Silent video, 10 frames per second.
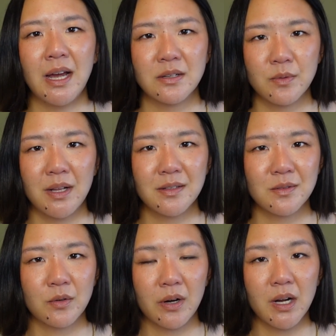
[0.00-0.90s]
as well
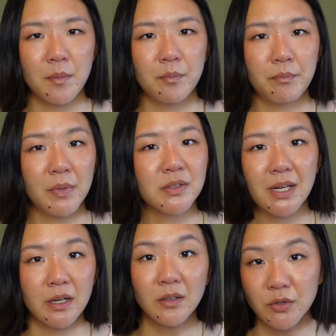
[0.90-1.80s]
as growing up
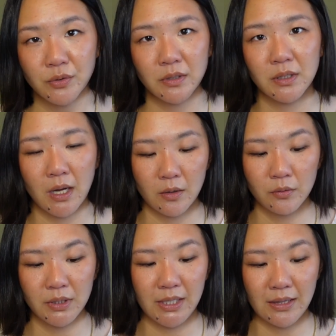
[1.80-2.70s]
multicultural, not
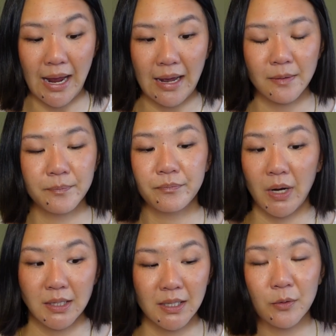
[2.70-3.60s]
only that,
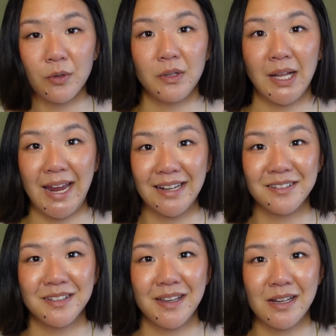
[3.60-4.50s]
bilingual
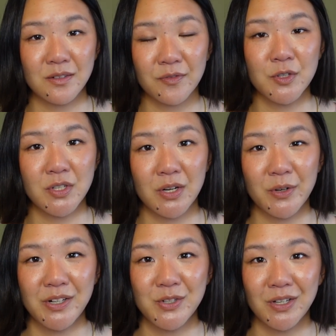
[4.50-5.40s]
and as a first
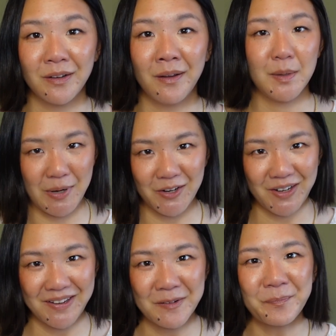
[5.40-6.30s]
generation
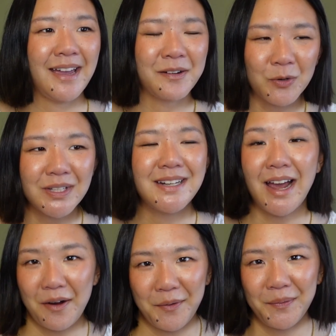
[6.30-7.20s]
American. And only
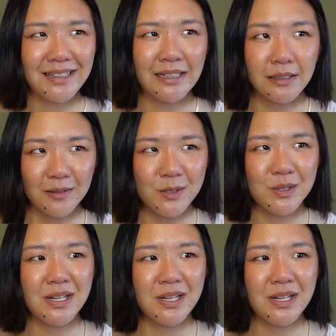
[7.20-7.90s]
now, years